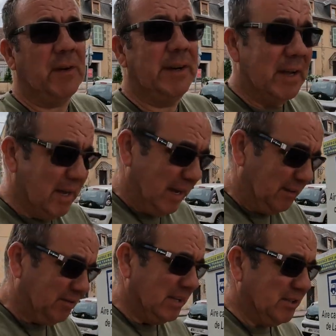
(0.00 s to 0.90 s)
And
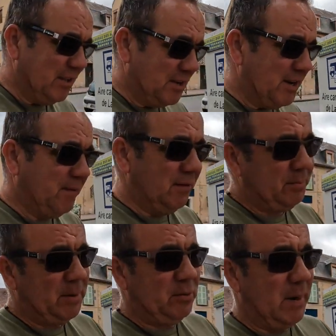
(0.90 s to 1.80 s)
essentially the difference
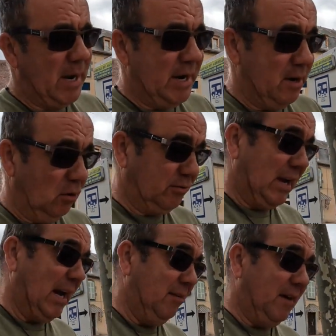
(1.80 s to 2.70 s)
between us
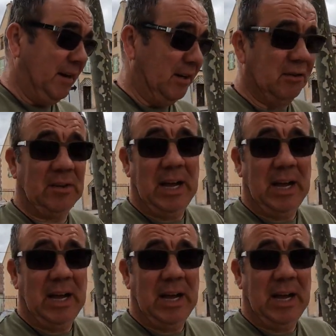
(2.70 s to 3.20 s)
caravanners